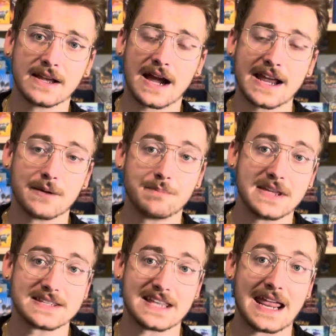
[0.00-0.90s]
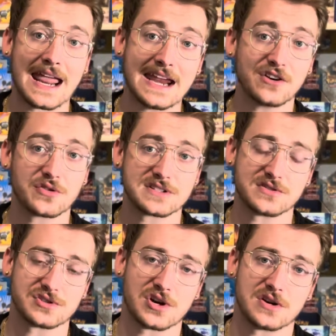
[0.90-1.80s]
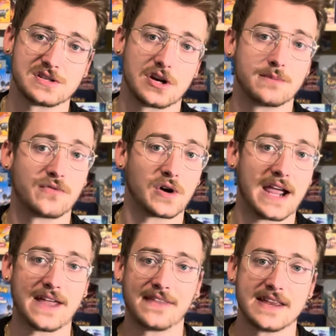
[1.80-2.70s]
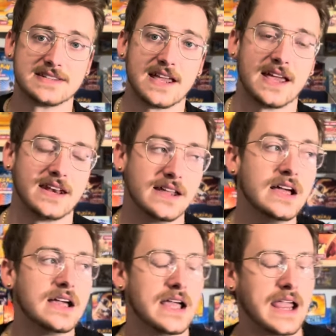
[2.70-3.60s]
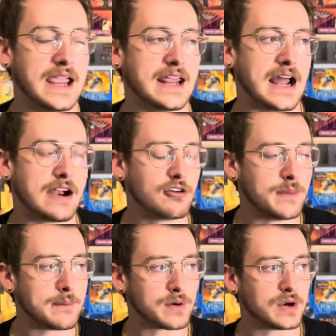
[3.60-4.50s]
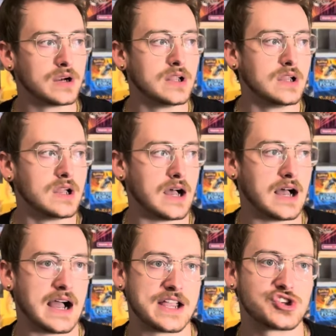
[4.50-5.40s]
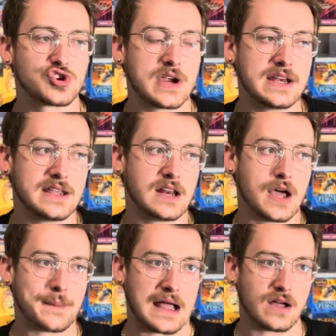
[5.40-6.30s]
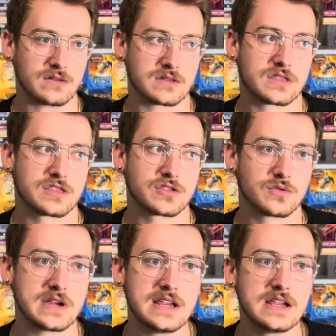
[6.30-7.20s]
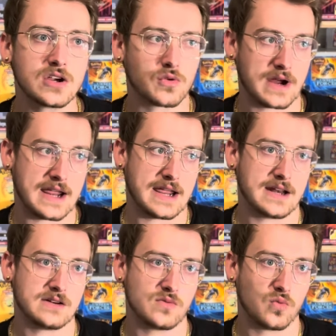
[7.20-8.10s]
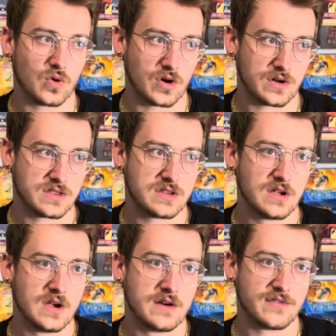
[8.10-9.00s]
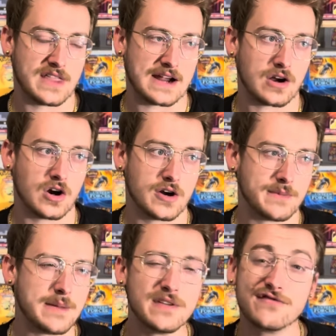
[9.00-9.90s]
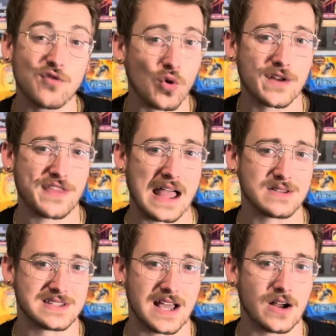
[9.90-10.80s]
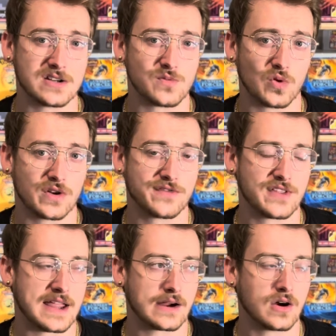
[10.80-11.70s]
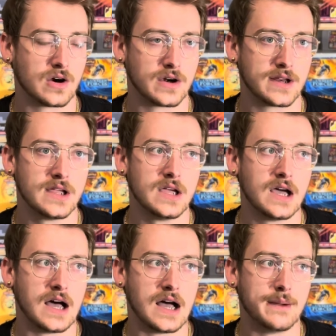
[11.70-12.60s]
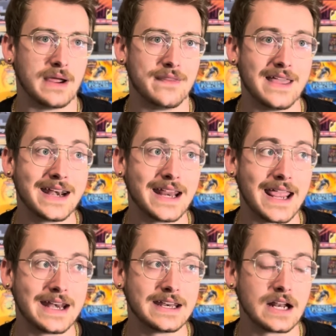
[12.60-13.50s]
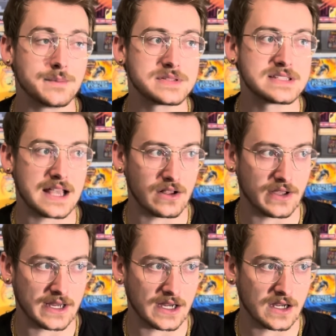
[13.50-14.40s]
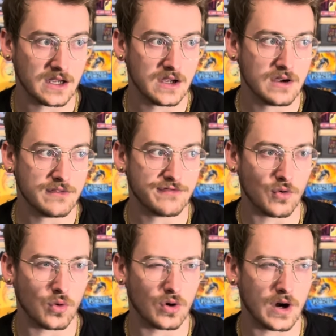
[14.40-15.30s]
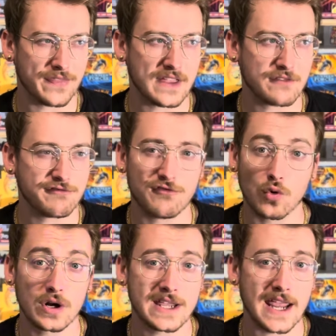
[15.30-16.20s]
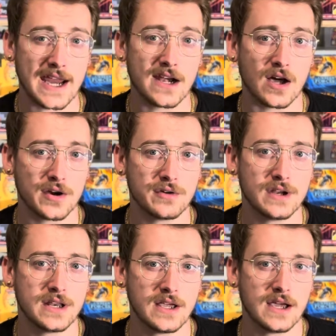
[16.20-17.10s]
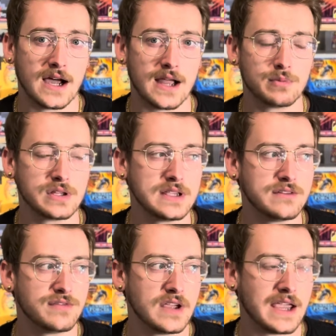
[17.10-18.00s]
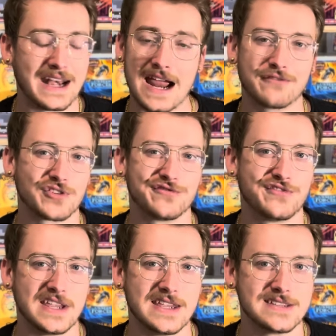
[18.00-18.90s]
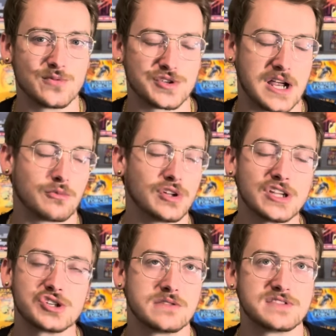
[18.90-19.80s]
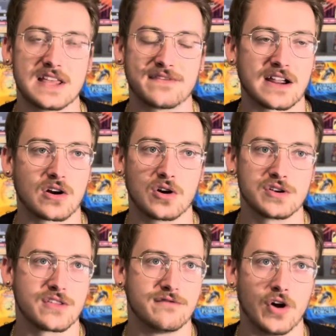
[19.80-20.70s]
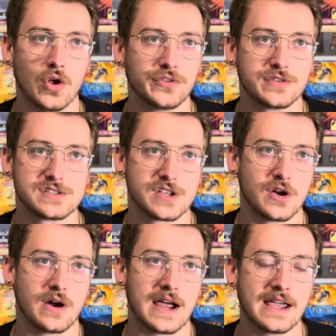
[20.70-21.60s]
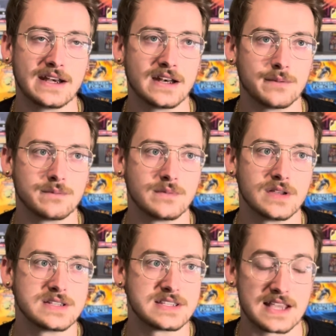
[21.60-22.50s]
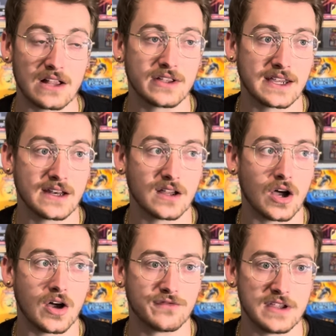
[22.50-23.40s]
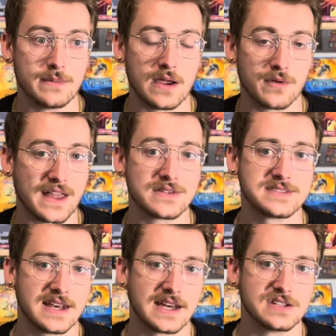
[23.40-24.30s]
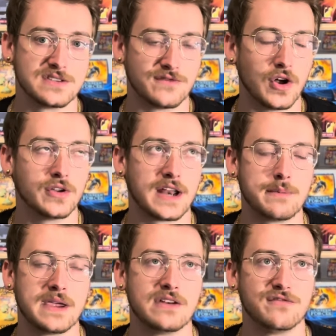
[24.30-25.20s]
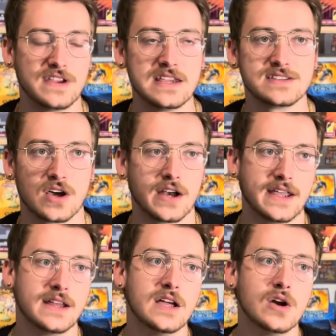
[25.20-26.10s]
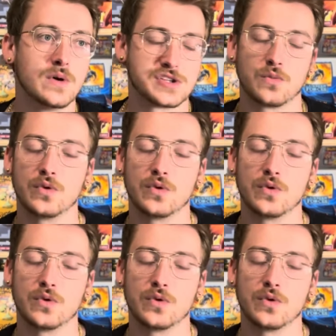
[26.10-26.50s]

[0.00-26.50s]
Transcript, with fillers: had a PSA 8 Crystal Charizard before I had that 10. And I remember I traded about $3,000 worth for that card, maybe $4,000 worth for that card. And then it ended up selling for, I think, $4,800, I believe. And after fees, which I really should have sent that card to the vault, so I ended up selling it off eBay without sending it to the vault, and I paid fees on it, which